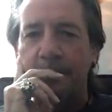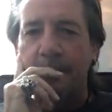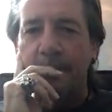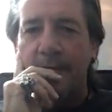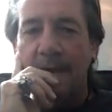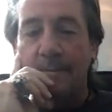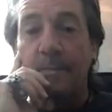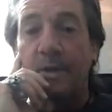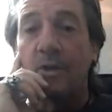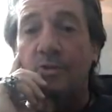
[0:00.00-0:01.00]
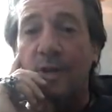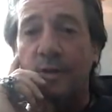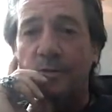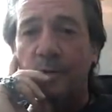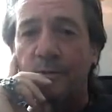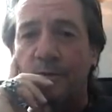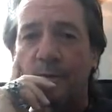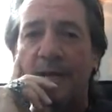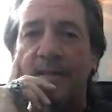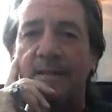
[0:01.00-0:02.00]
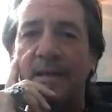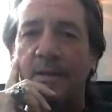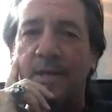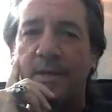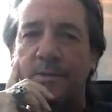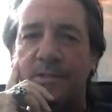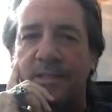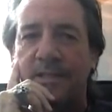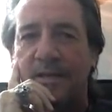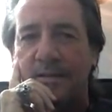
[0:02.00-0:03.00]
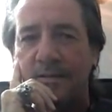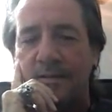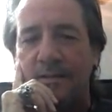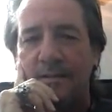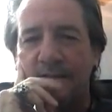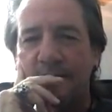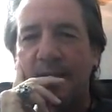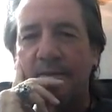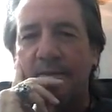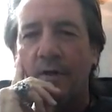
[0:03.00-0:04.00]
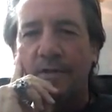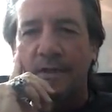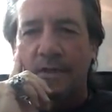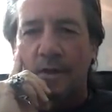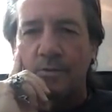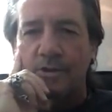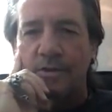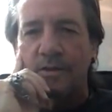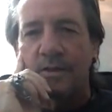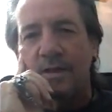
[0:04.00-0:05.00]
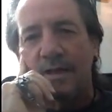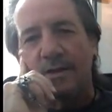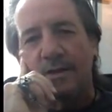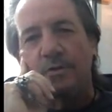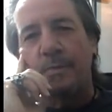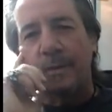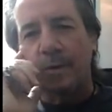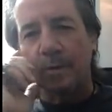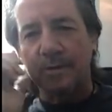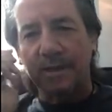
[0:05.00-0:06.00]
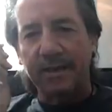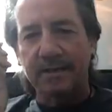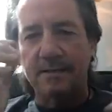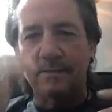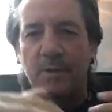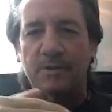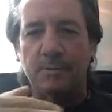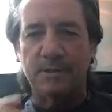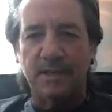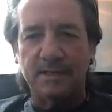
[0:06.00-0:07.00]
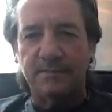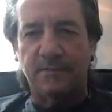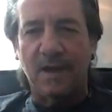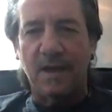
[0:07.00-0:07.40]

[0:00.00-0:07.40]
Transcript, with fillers: mean, my contract was coming to an end anyway, and I was either stay involved in the coaching I knew that people upstairs, because I was 35,